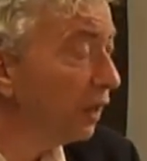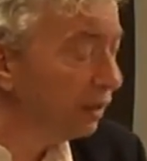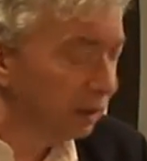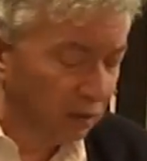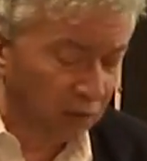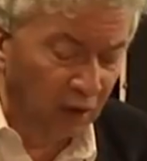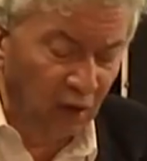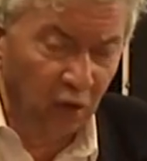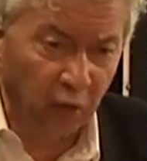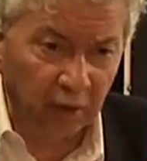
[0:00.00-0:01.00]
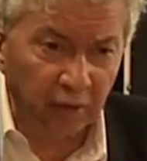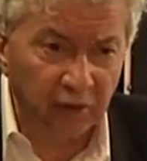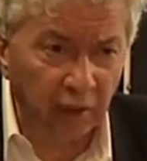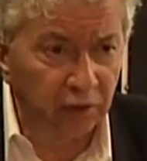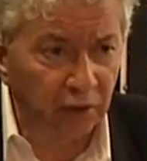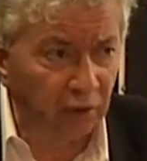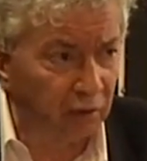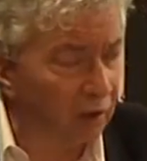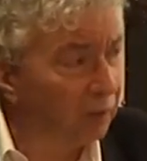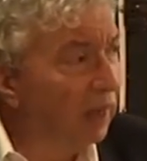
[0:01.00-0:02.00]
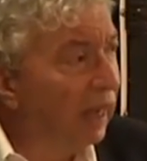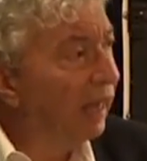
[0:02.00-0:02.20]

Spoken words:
let alone 20th century Europe.